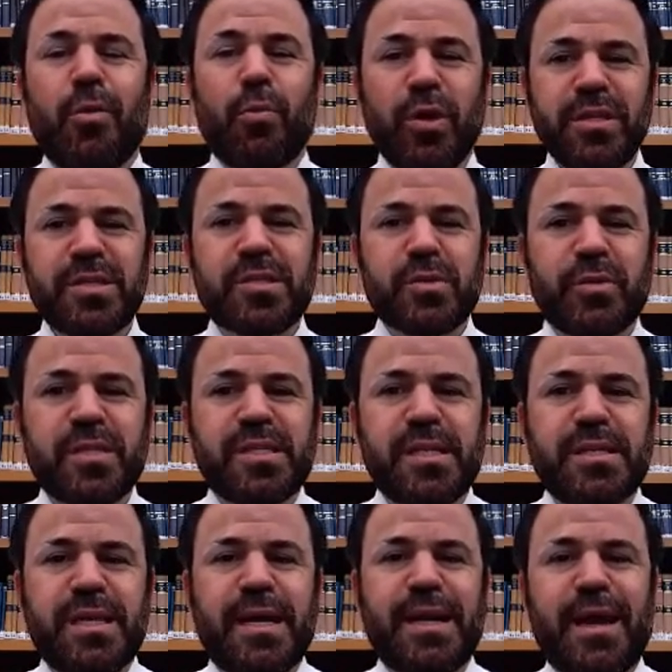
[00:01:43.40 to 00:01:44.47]
One source
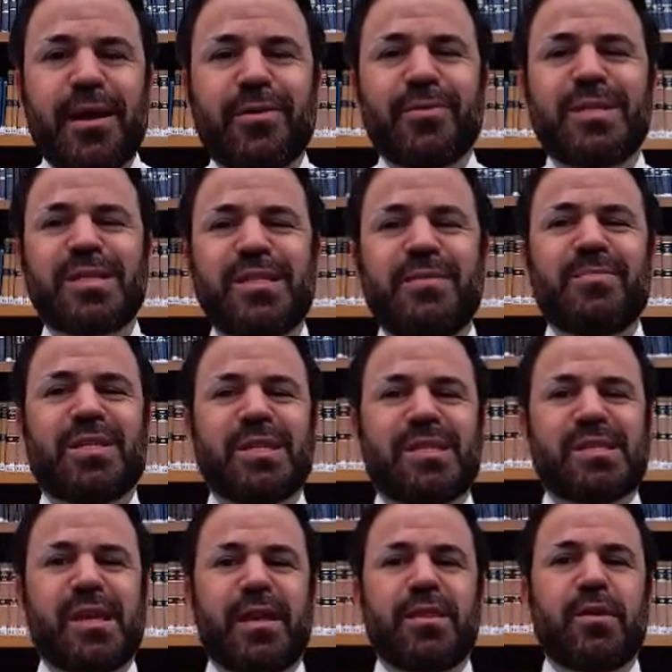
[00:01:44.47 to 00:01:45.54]
in Tanakh would seem to
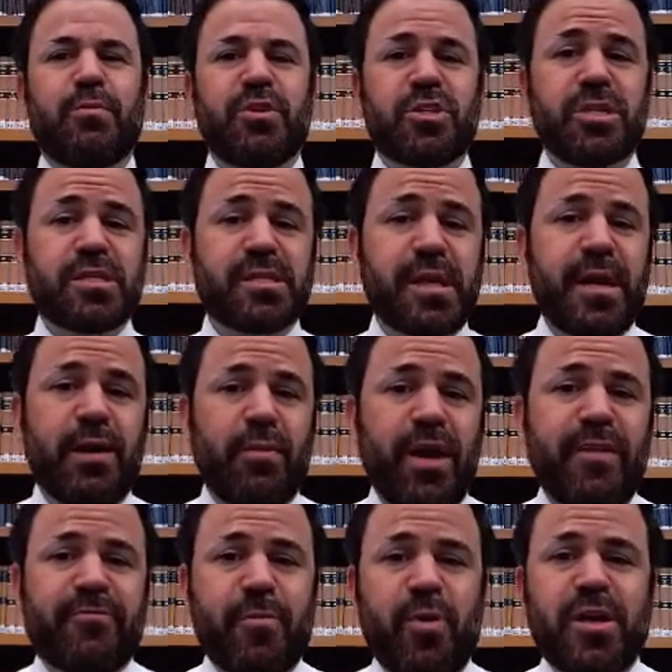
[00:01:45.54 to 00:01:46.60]
say that we should stay
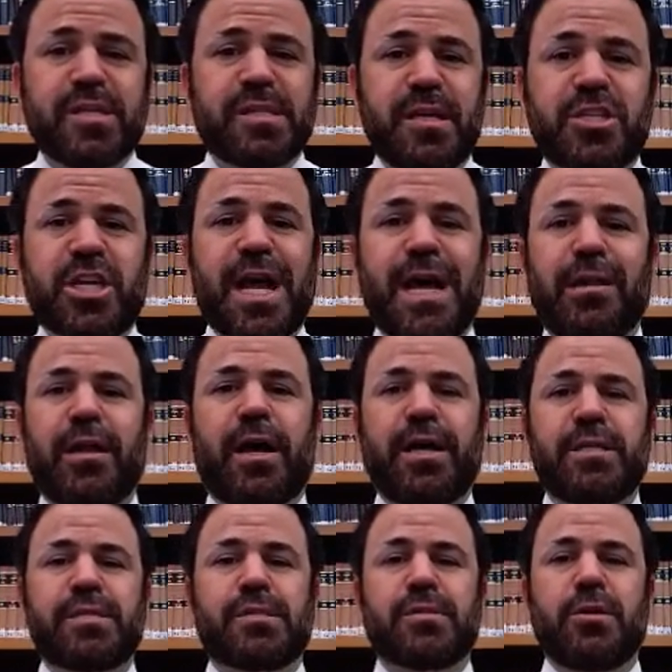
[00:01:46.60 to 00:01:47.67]
away from all such
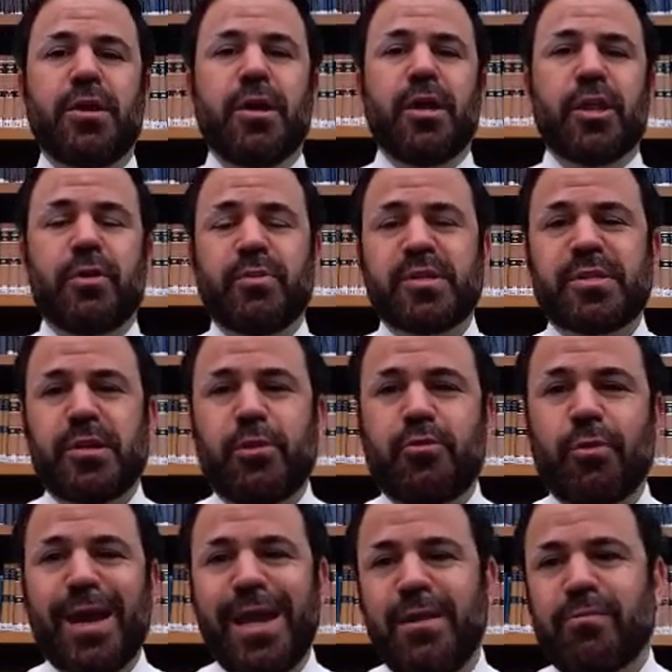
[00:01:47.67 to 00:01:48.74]
allies. There was a
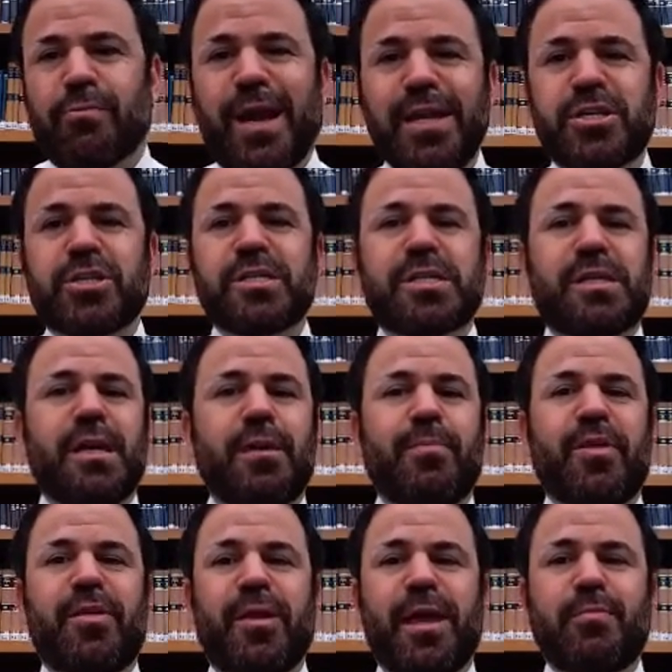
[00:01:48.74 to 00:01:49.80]
great righteous king
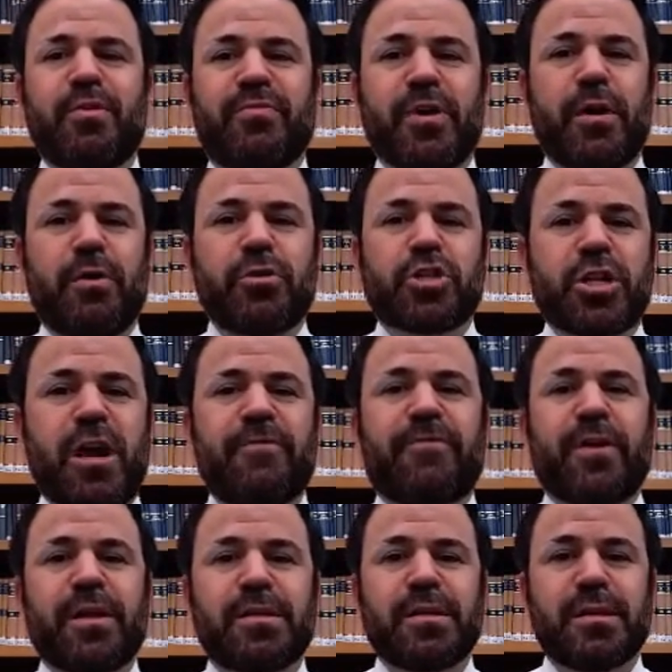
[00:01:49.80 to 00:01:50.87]
by the name of
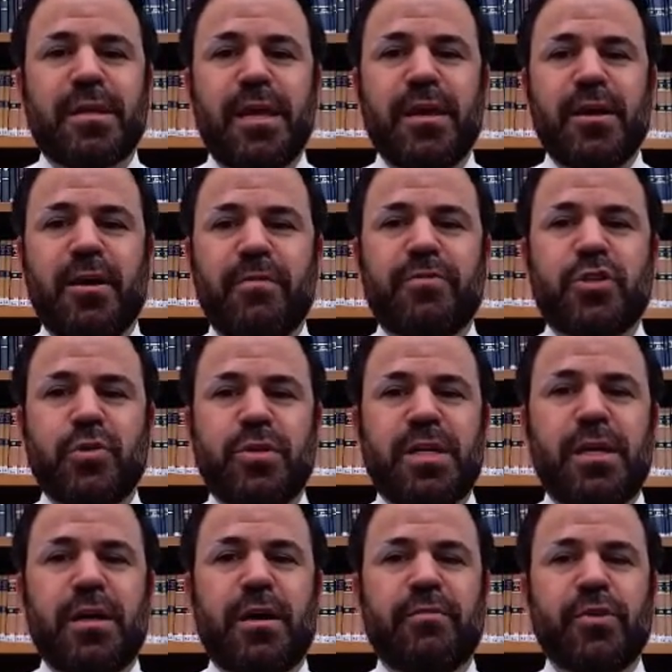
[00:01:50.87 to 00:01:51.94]
Yehoshaphat, king of
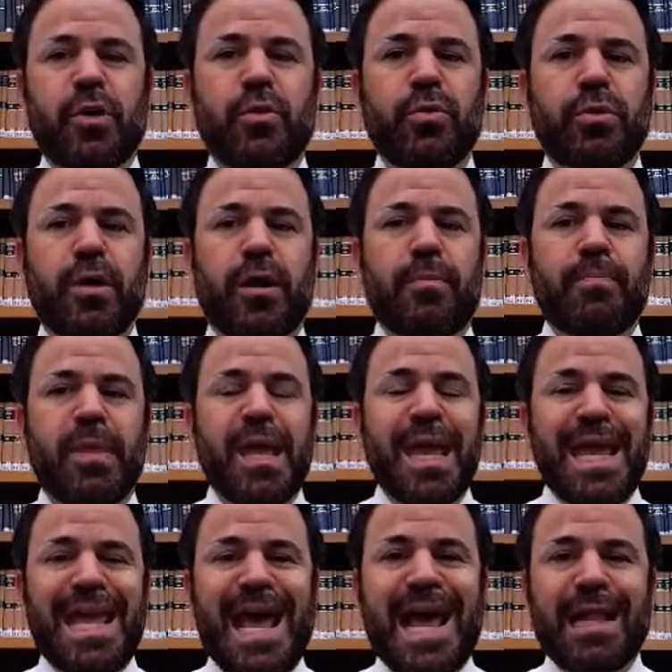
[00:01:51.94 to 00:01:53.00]
Judea, of Yehuda.
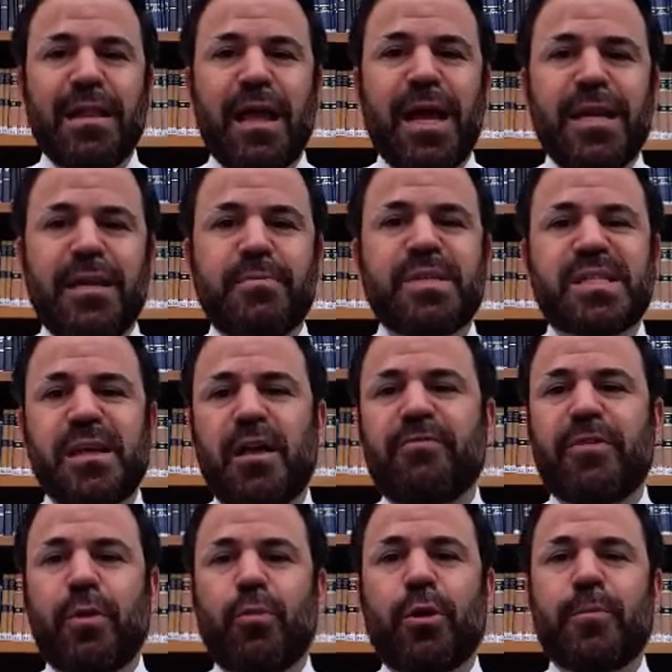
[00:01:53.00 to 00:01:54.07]
He allied himself
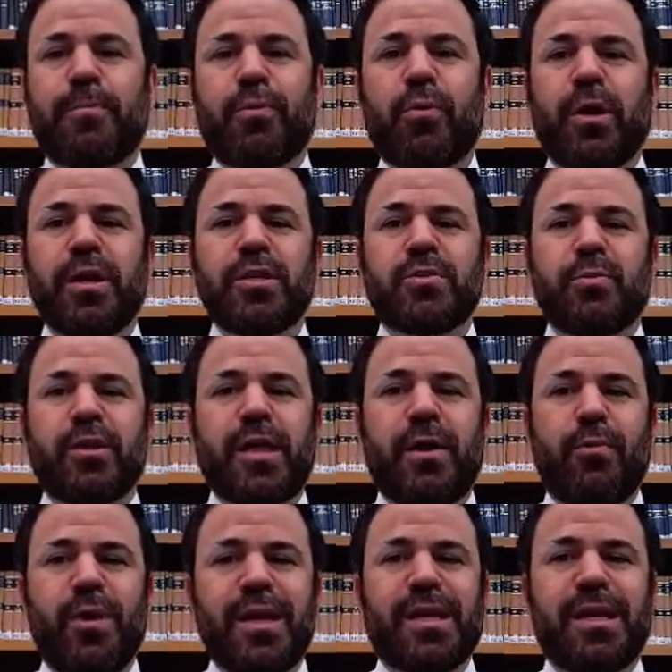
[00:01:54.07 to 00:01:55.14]
at one point with a
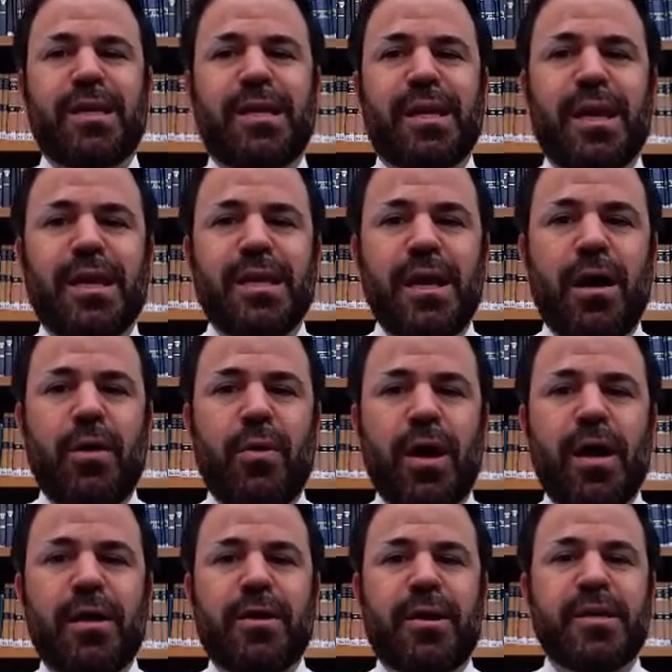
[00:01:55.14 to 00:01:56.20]
wicked king,
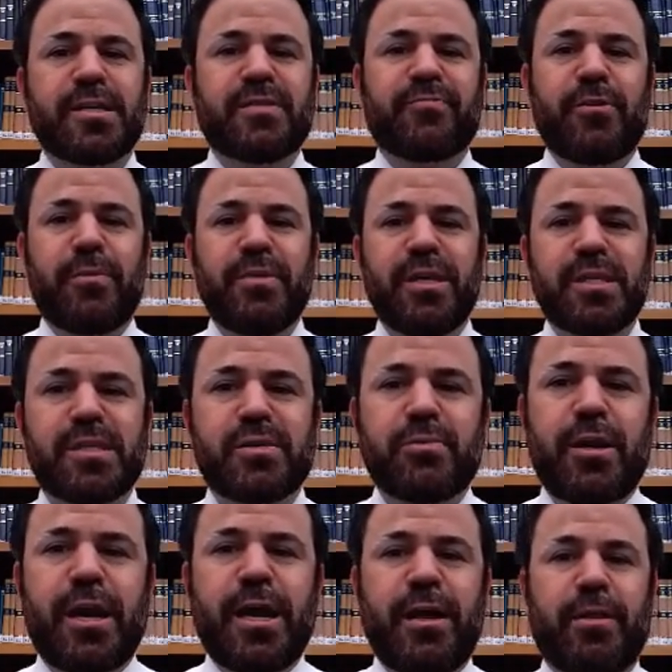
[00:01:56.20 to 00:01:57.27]
Yehoahaz, from
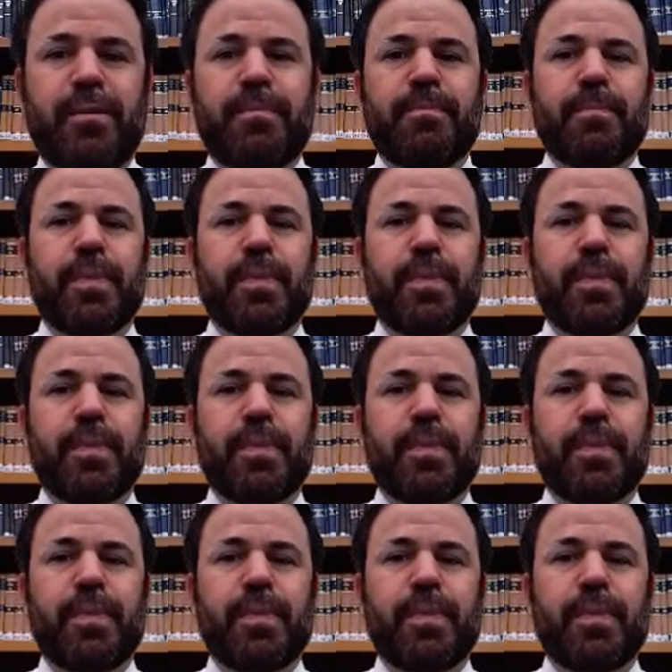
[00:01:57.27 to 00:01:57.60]
Yisrael.